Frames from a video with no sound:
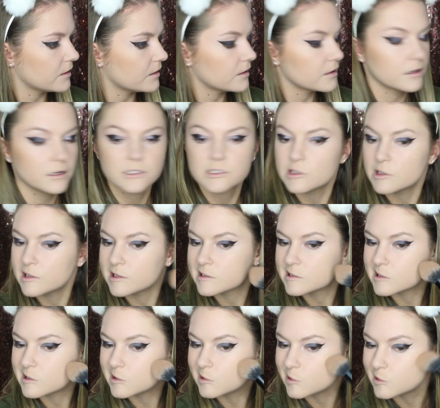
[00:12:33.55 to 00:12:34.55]
It also
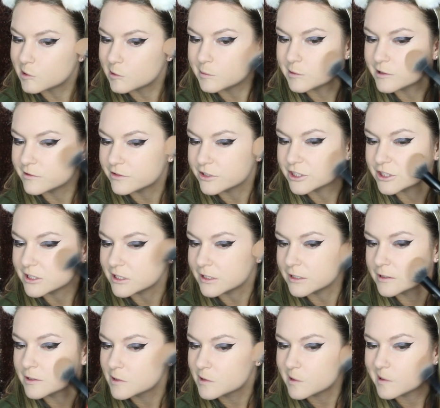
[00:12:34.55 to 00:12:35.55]
has a little bit of a
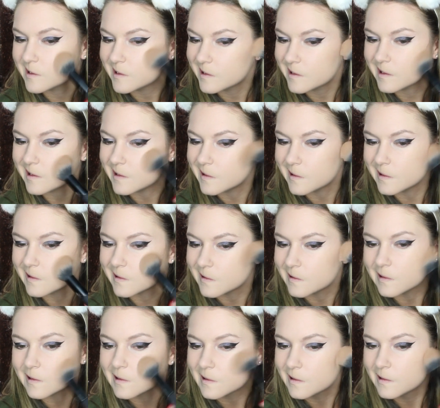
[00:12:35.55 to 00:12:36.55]
sheen to it
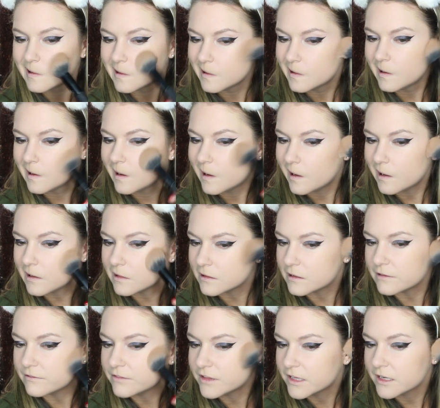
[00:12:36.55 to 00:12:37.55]
and I
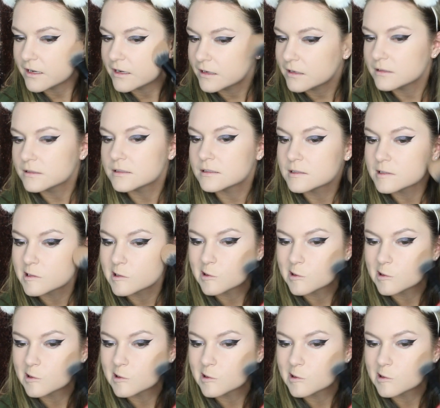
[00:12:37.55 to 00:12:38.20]
love that.